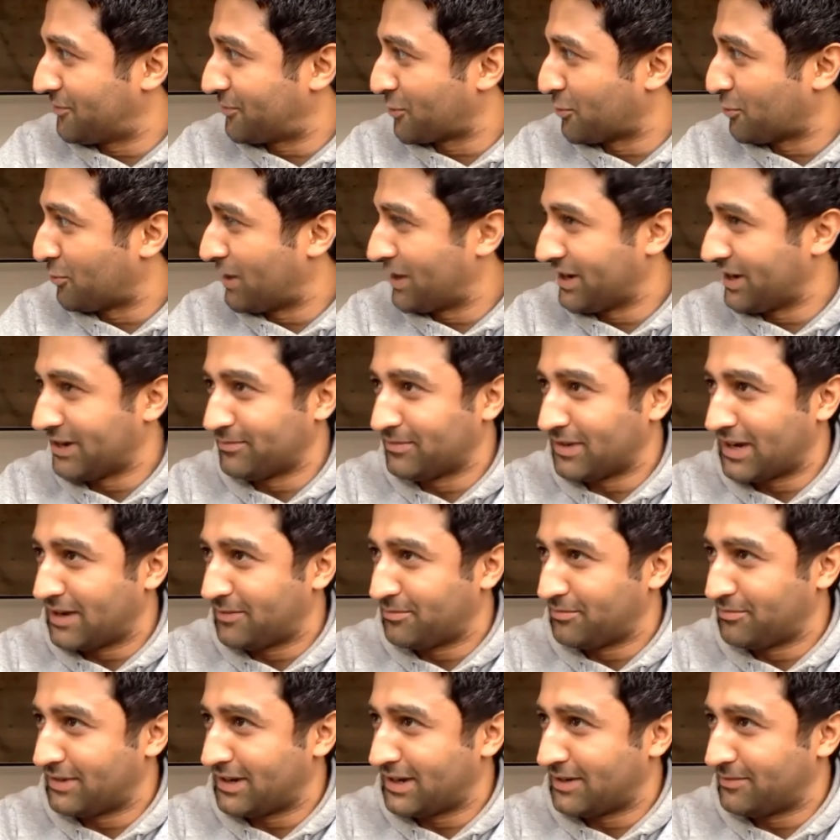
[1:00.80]
for one,
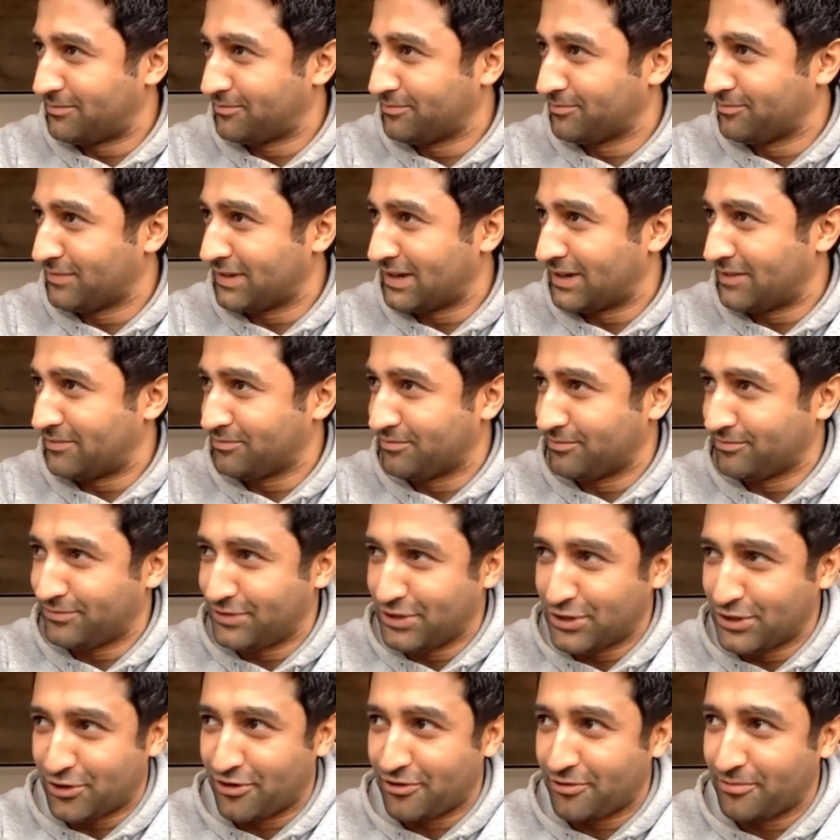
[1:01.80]
I'm
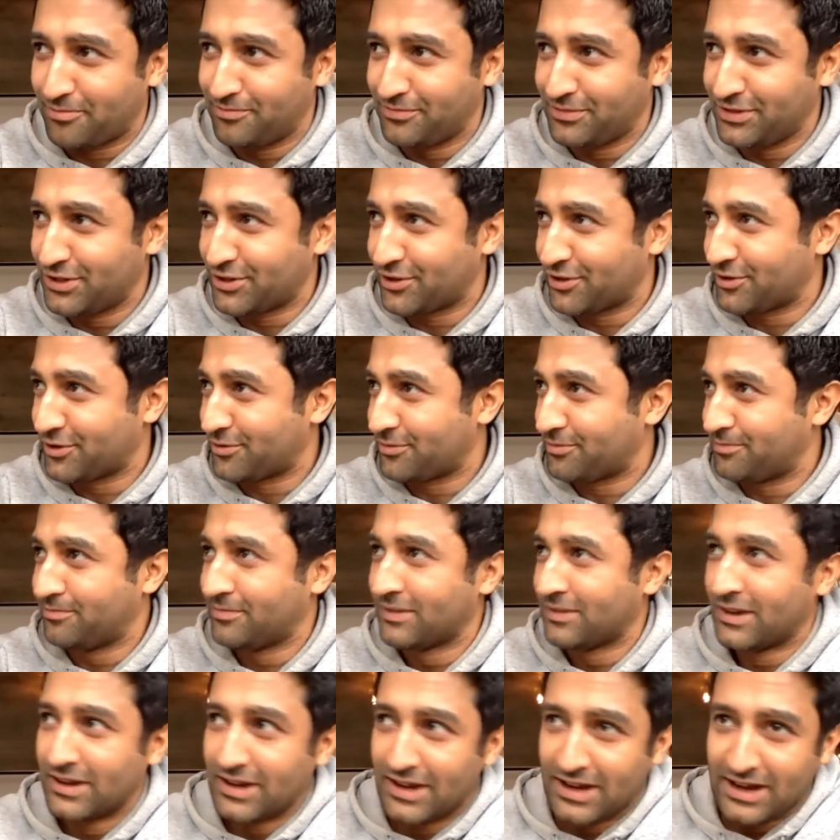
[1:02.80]
your
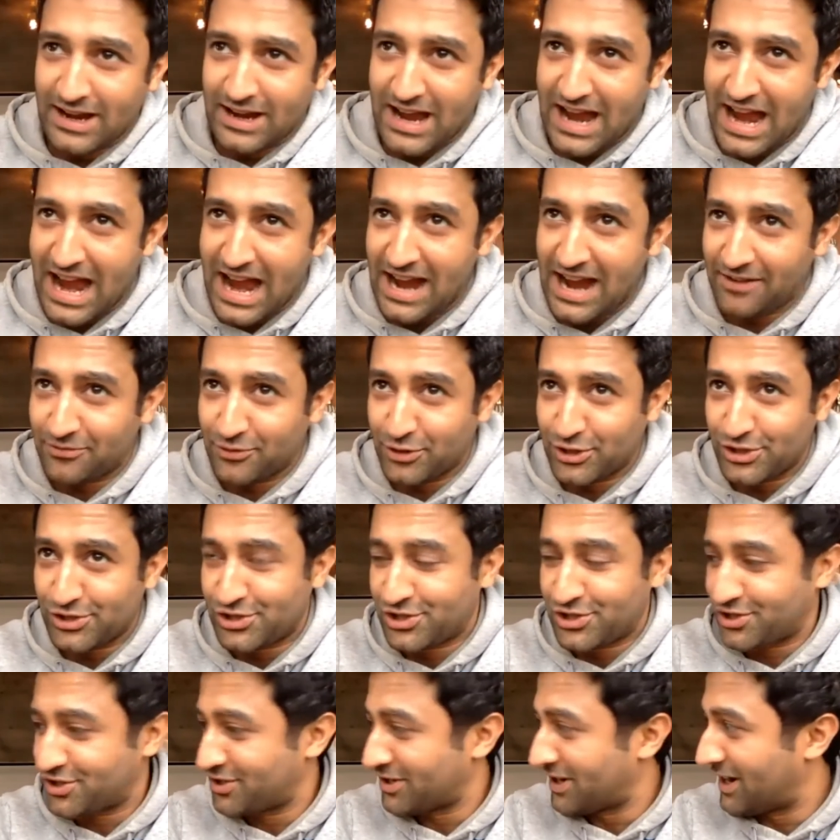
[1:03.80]

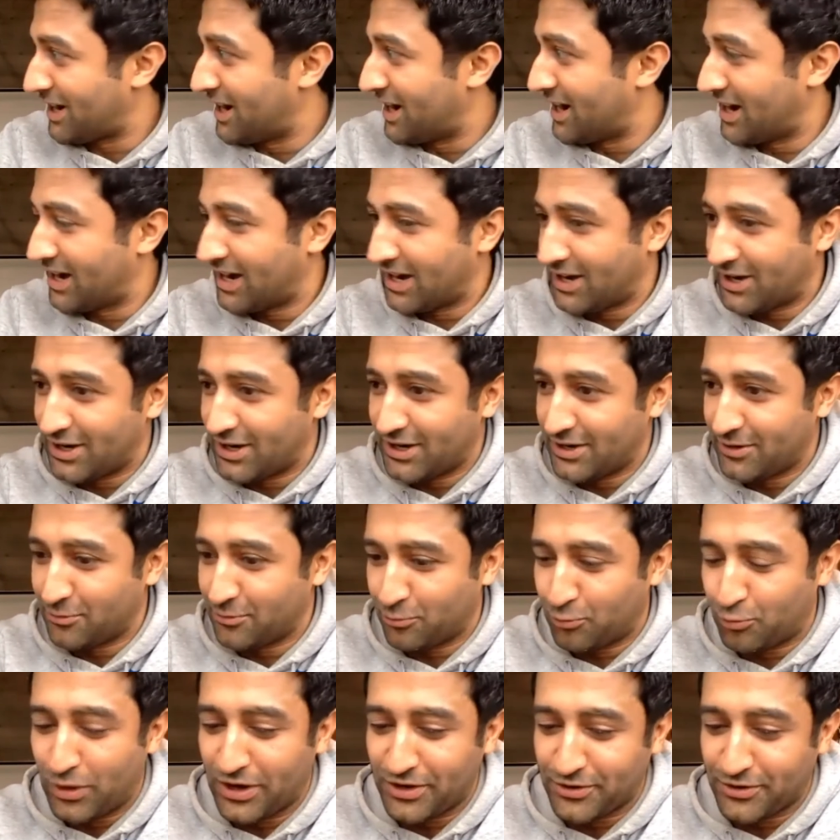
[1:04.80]
average
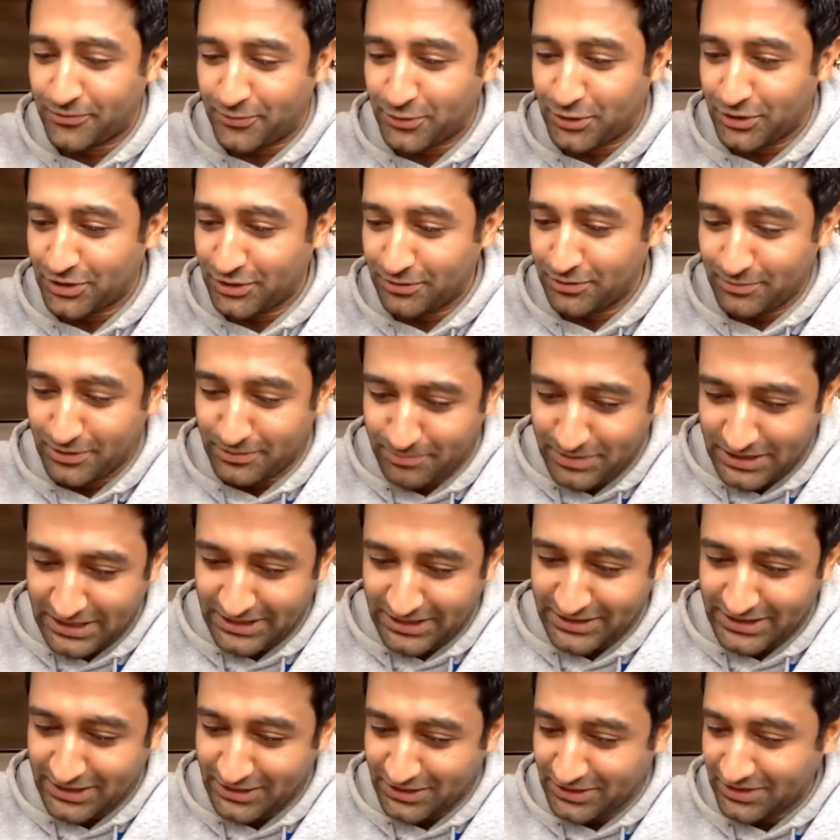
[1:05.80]
wonderful human
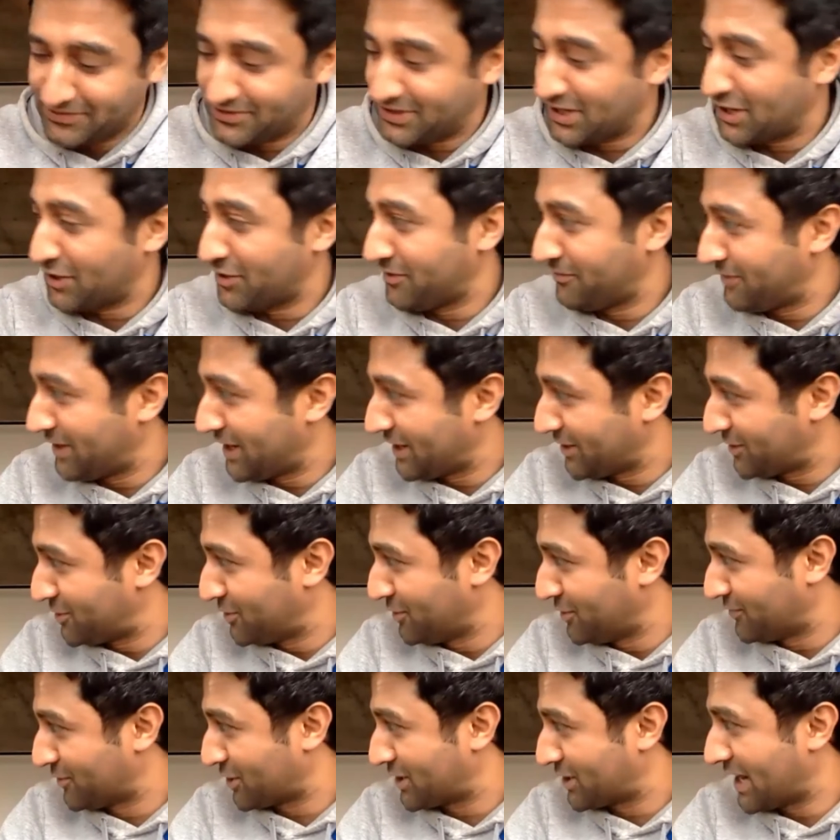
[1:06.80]
being that lives out in
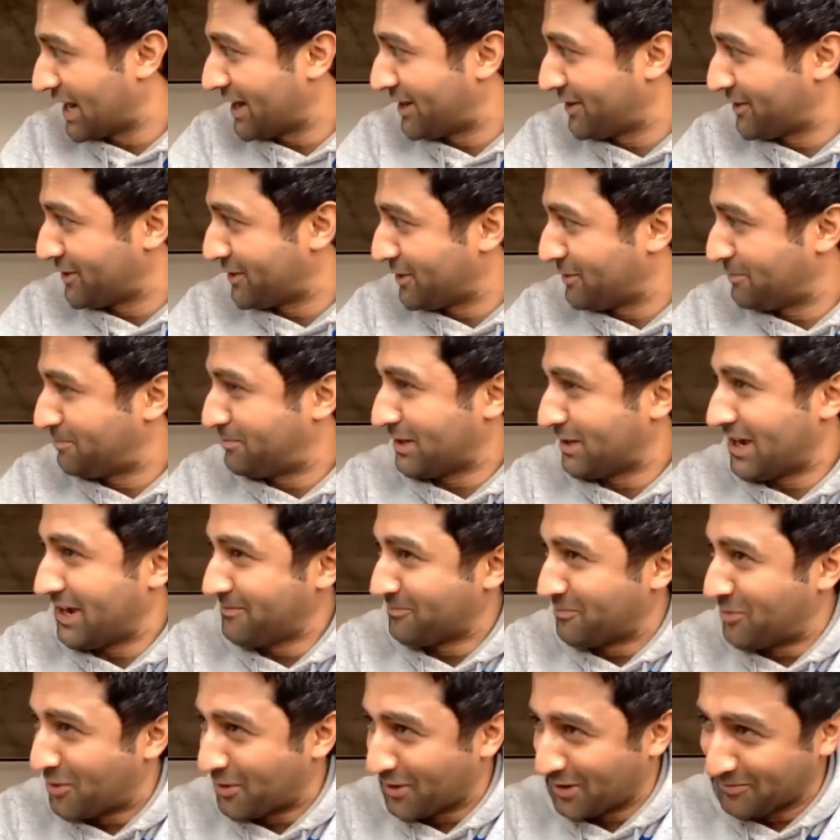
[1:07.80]
Vancouver, Canada, but
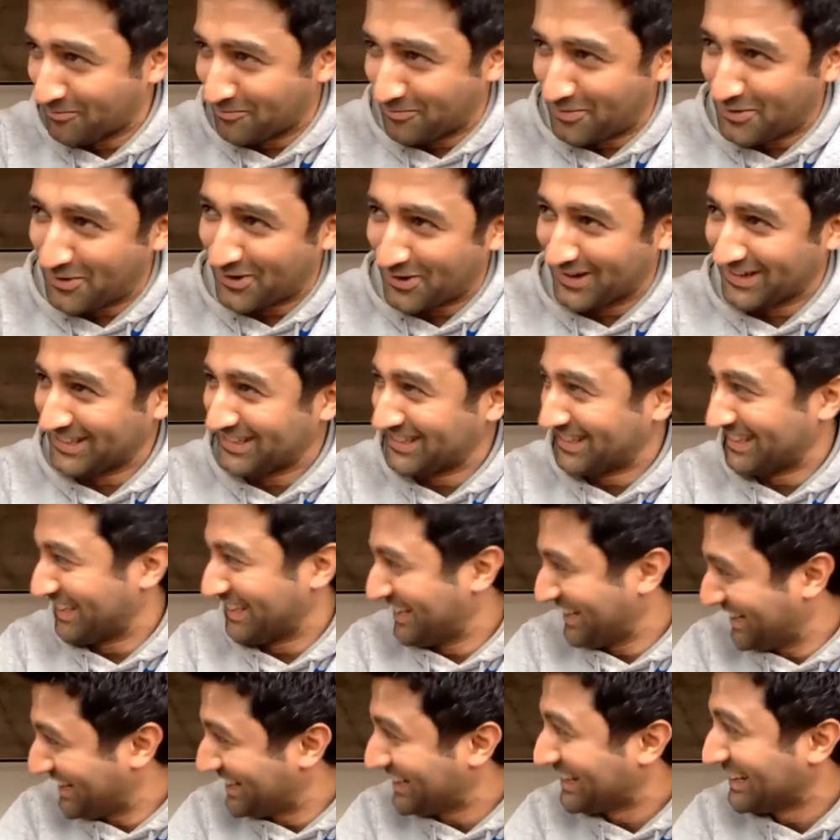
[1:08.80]
more
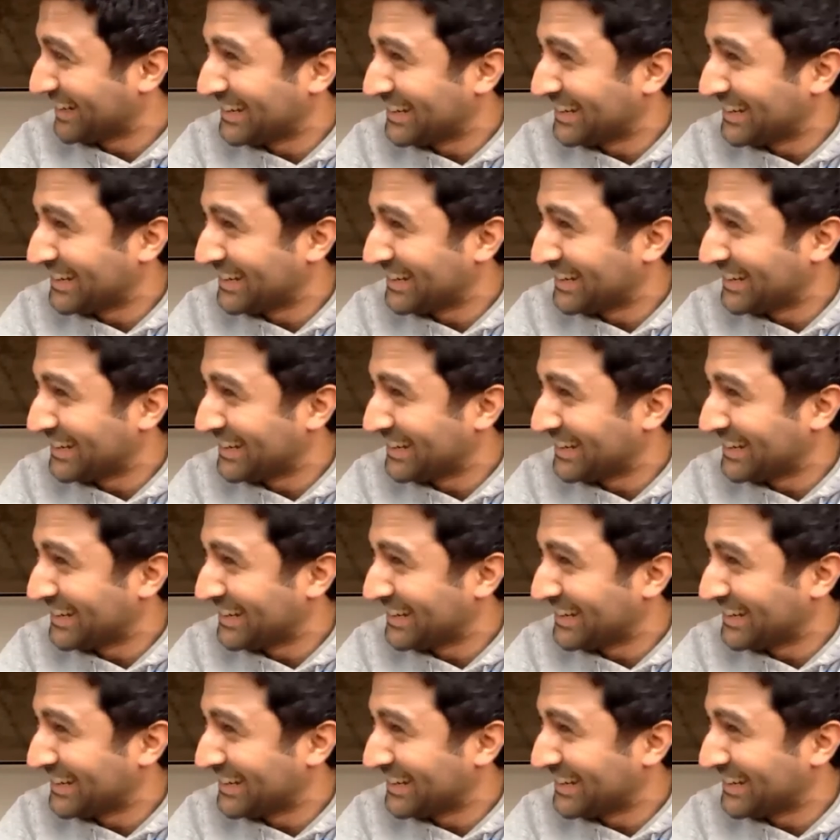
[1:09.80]
importantly,